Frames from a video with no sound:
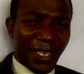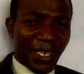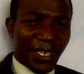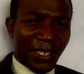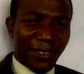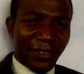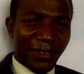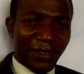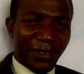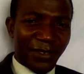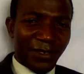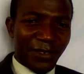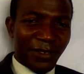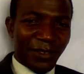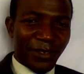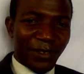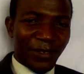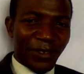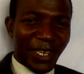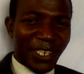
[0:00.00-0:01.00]
then
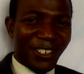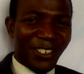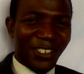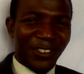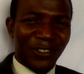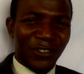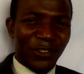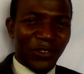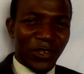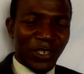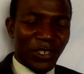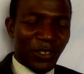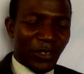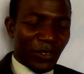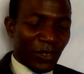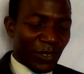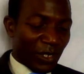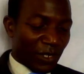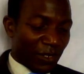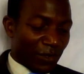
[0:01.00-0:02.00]
you are destroying
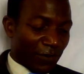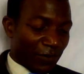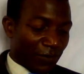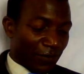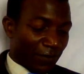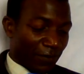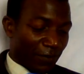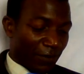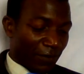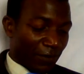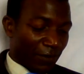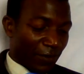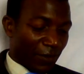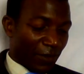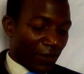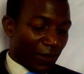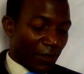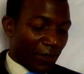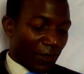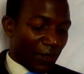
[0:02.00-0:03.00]
yourself.
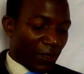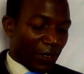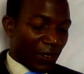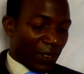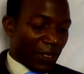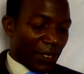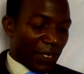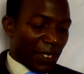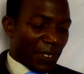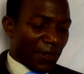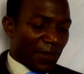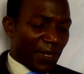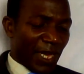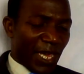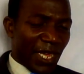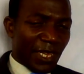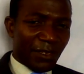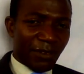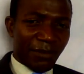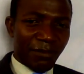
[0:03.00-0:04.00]

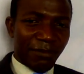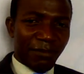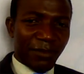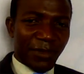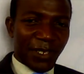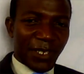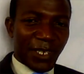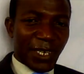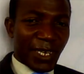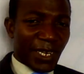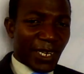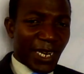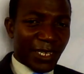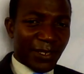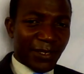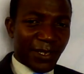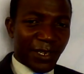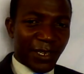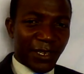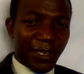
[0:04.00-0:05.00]
Then,
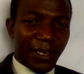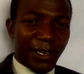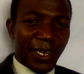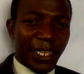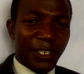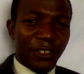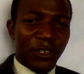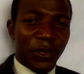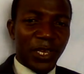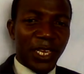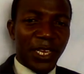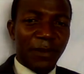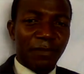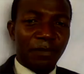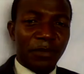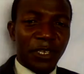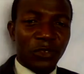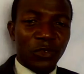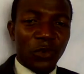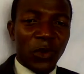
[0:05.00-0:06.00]
lastly, let your
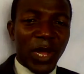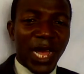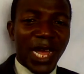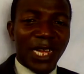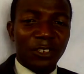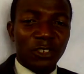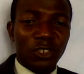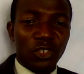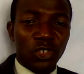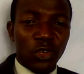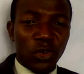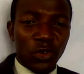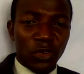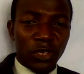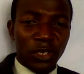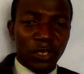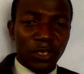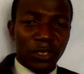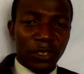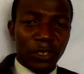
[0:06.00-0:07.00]
aim be to add
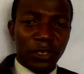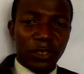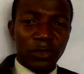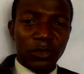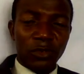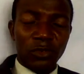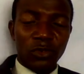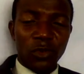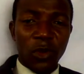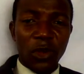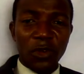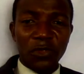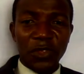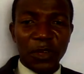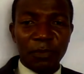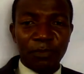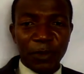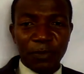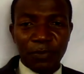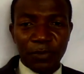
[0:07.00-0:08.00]
joy to
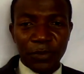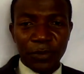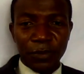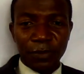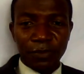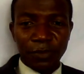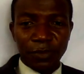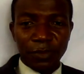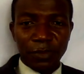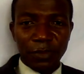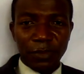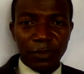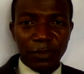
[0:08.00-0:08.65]
other people.